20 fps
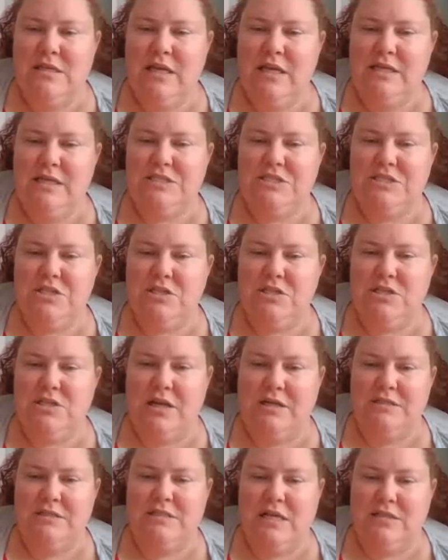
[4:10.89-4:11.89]
and each of the
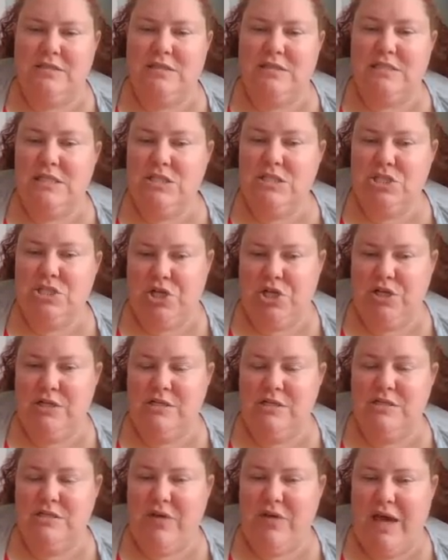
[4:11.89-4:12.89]
daughter cells in
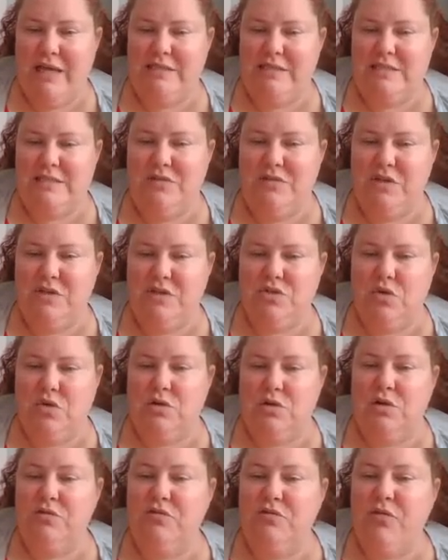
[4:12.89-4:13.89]
turn divides, giving a
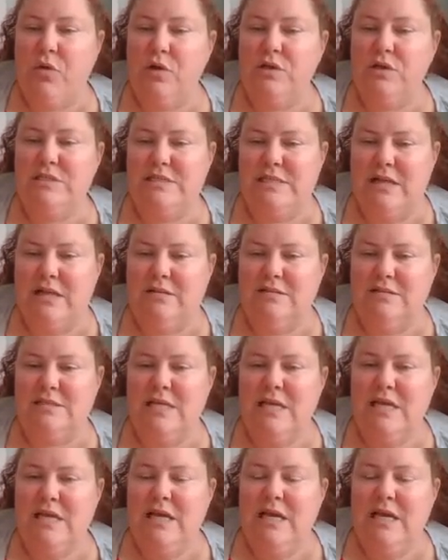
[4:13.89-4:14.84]
total of four cells